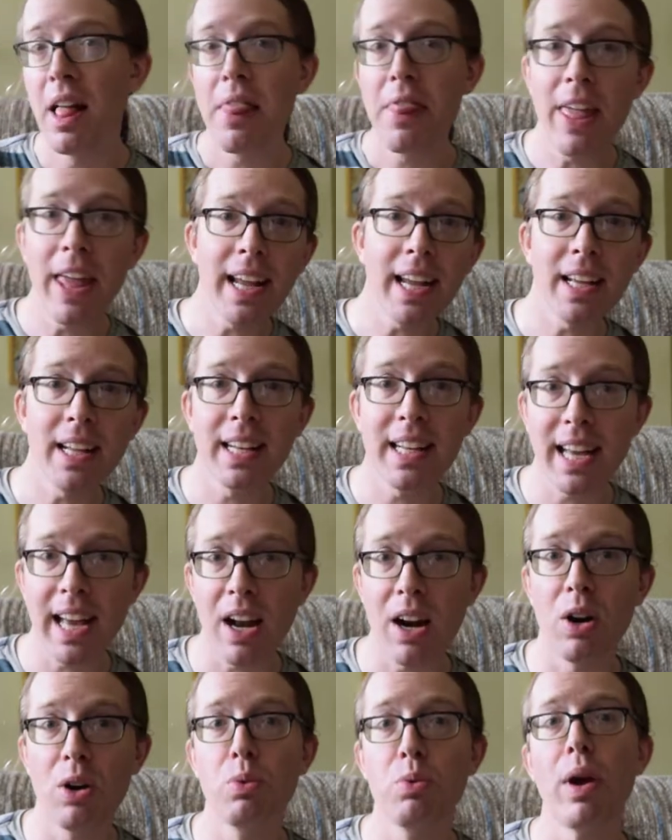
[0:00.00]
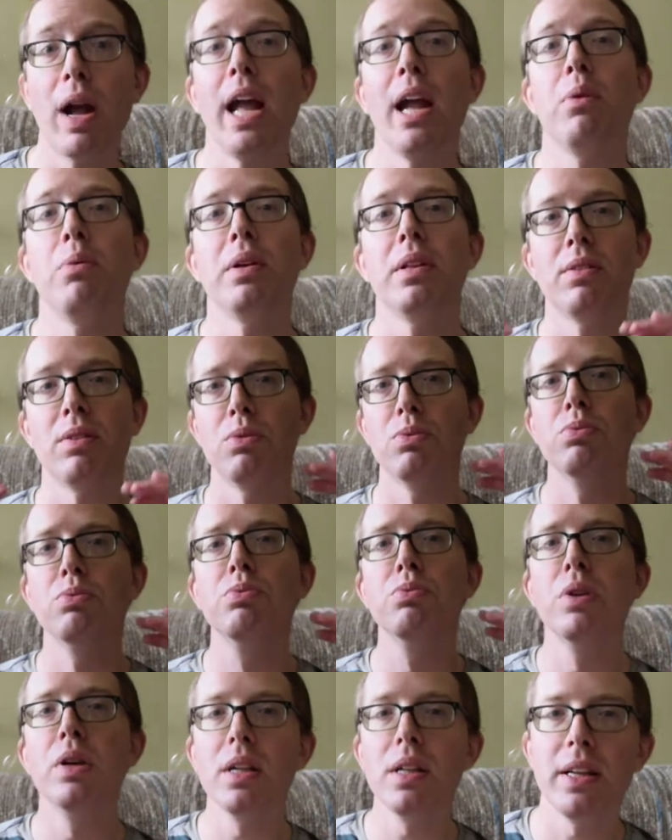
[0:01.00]
they can get away with
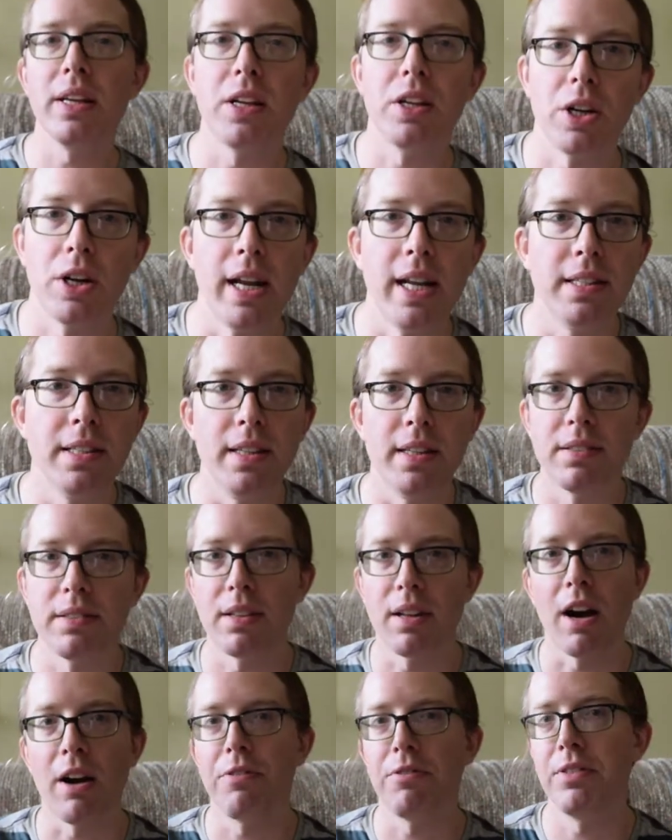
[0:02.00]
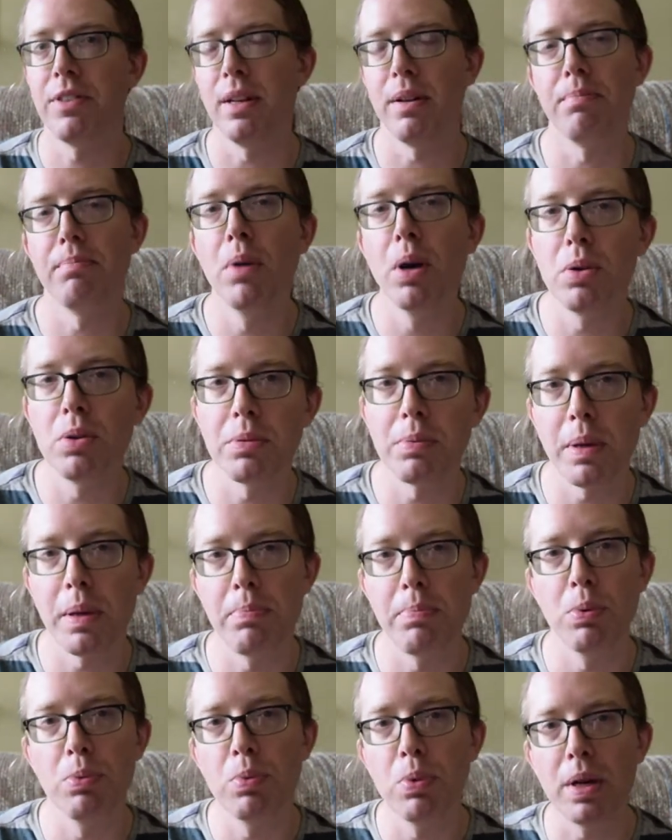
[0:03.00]
really crazy stuff that most
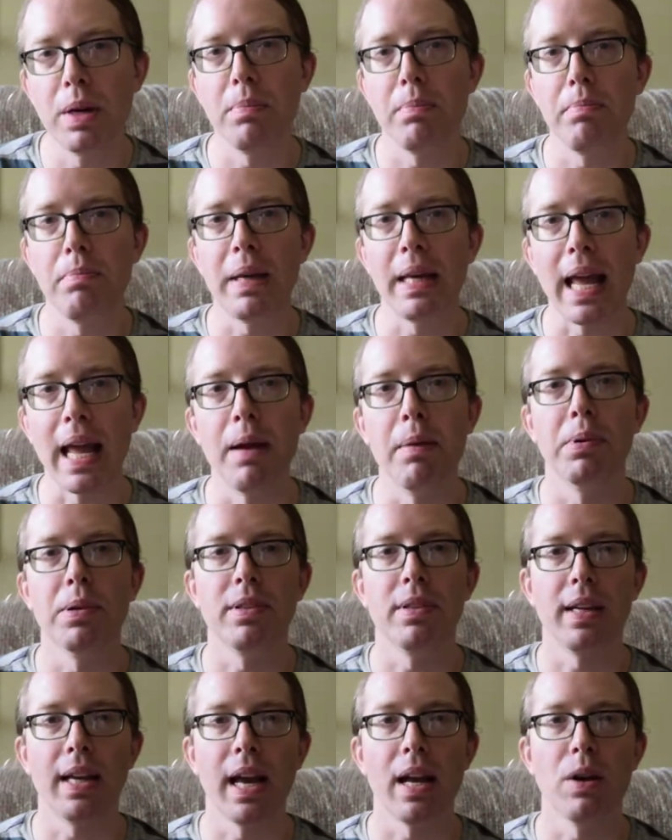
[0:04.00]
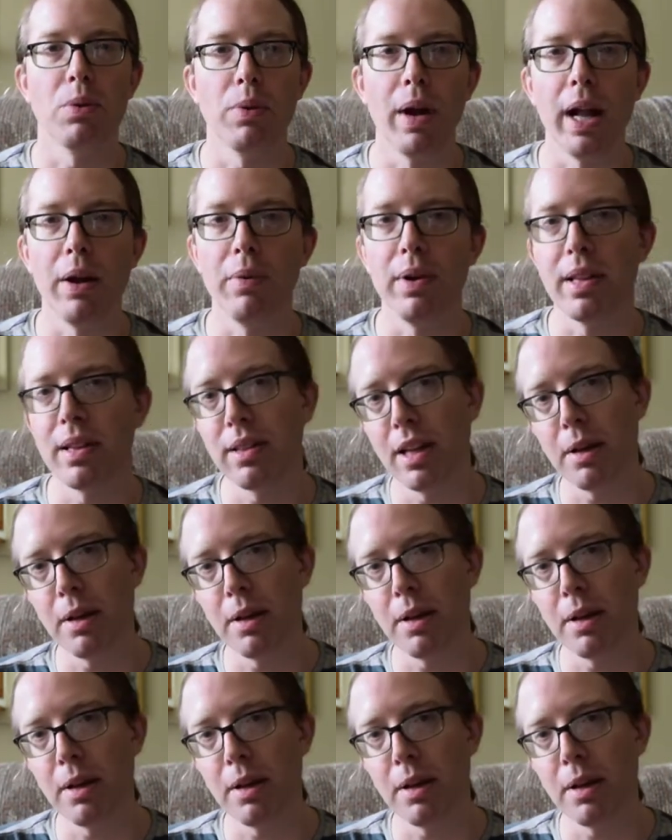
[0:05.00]
people wouldn't be able to get away with.